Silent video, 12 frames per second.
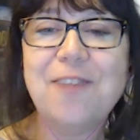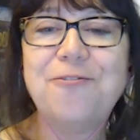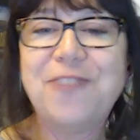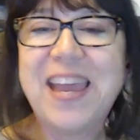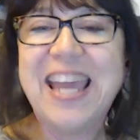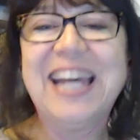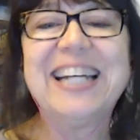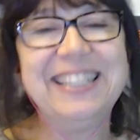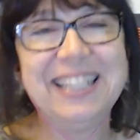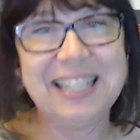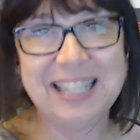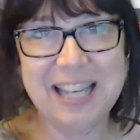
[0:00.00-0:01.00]

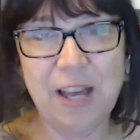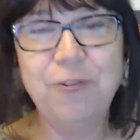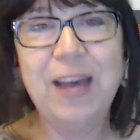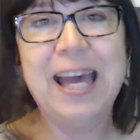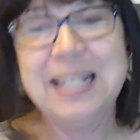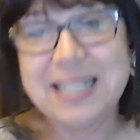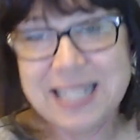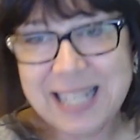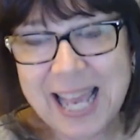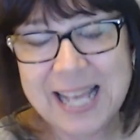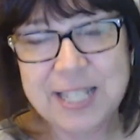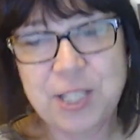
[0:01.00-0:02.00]
fan event
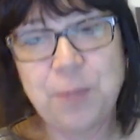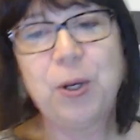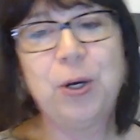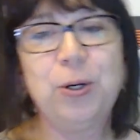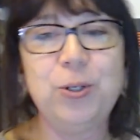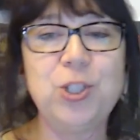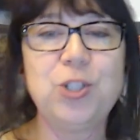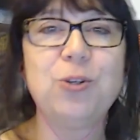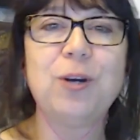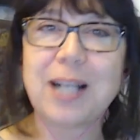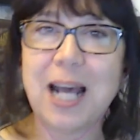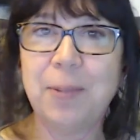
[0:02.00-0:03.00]
as opposed to
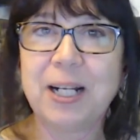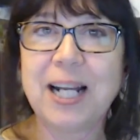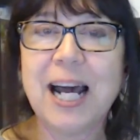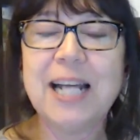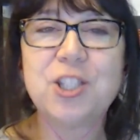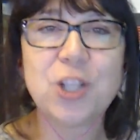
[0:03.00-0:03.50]
a Comic-Con.